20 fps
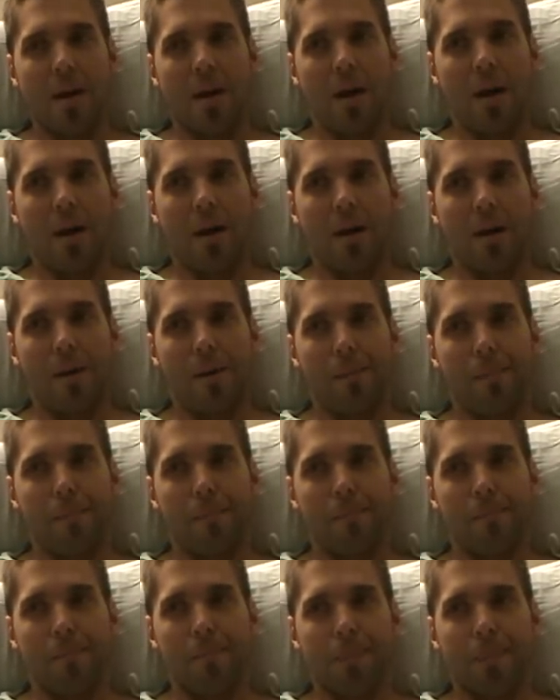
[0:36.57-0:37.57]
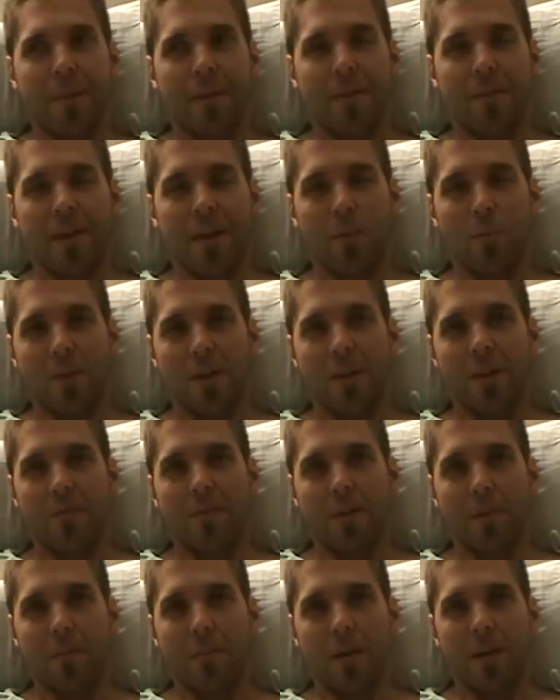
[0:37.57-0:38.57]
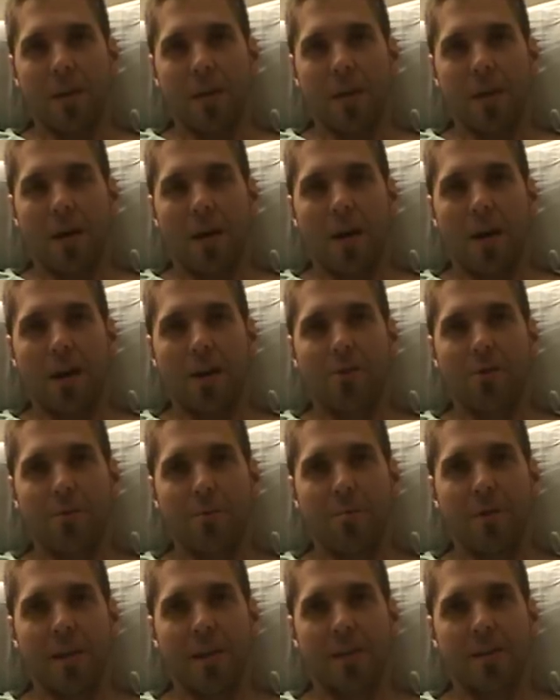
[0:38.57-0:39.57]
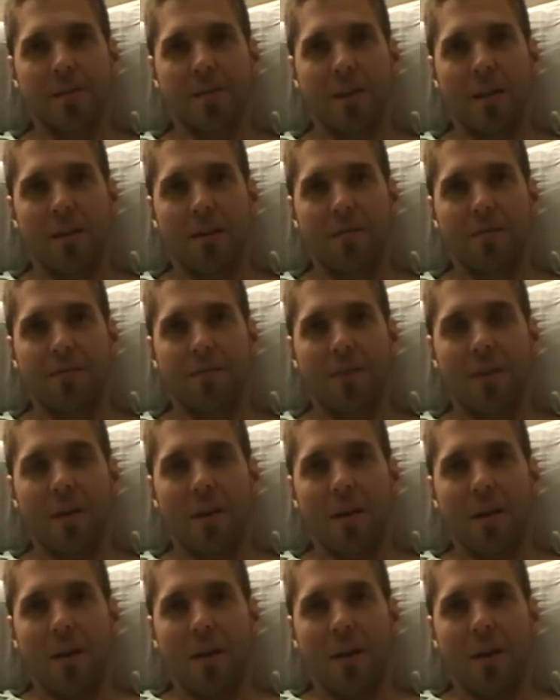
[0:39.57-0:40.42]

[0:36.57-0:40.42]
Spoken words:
They were giving me 100 mgs of